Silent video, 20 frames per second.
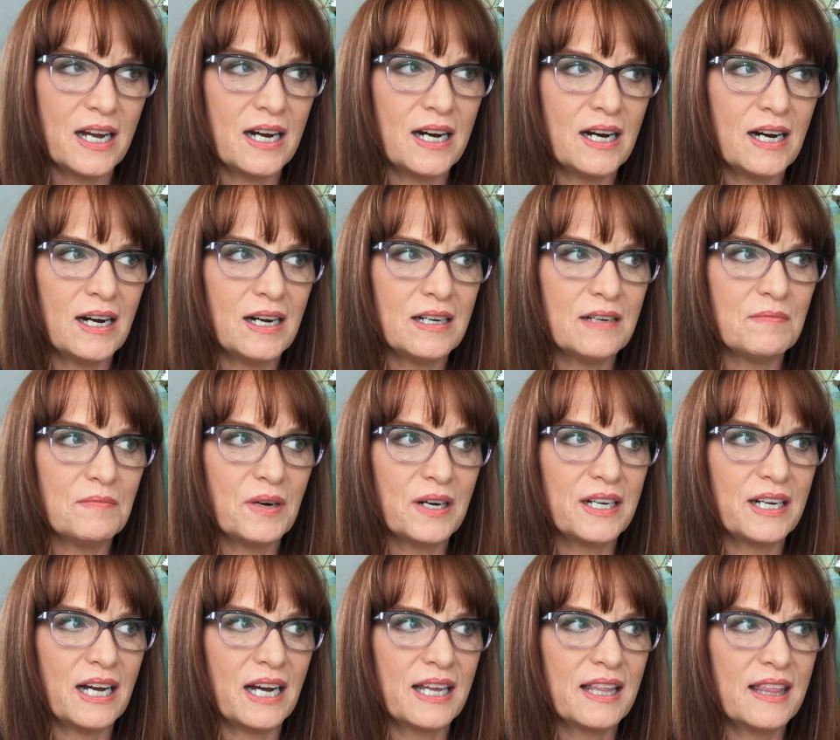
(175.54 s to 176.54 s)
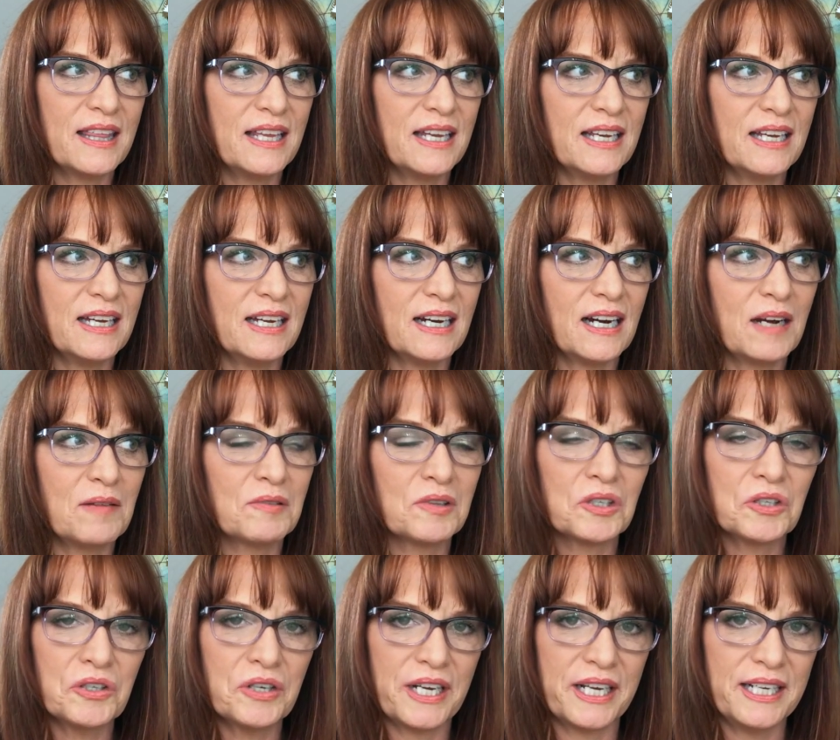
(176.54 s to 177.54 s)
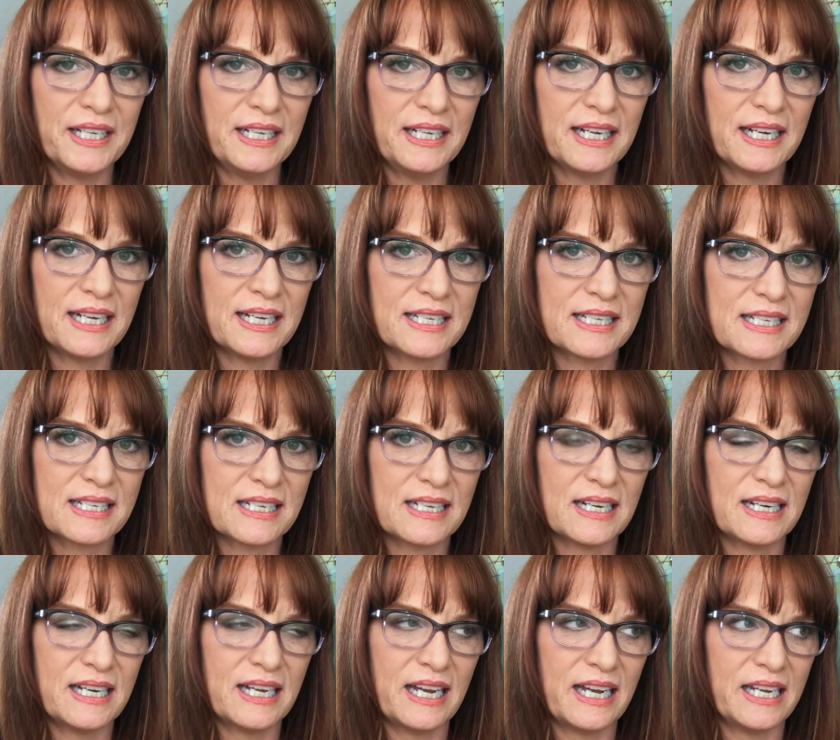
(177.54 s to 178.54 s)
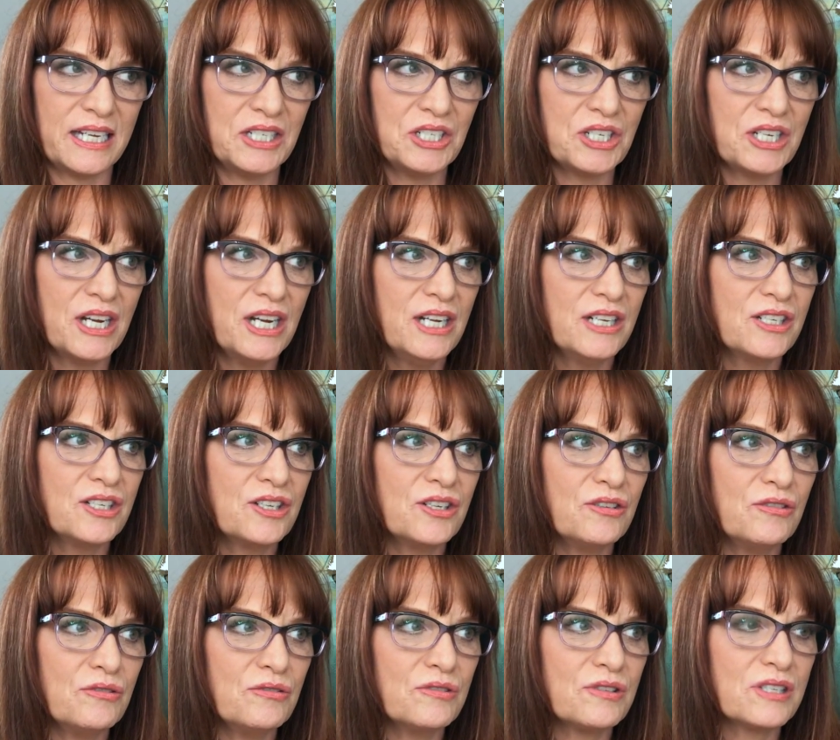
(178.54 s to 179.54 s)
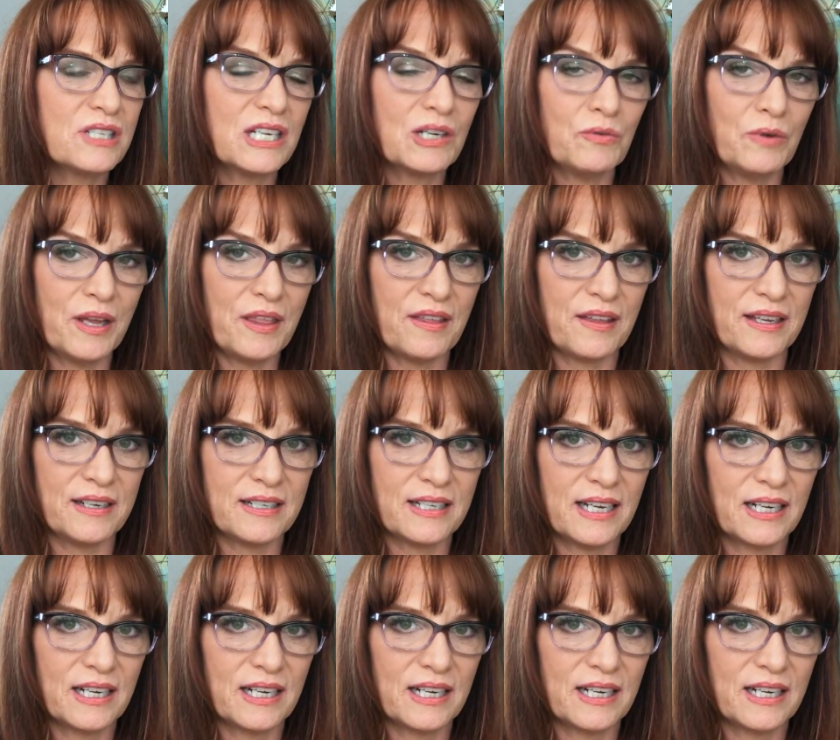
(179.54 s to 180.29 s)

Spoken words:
But I think I'm learning as I age to stick with it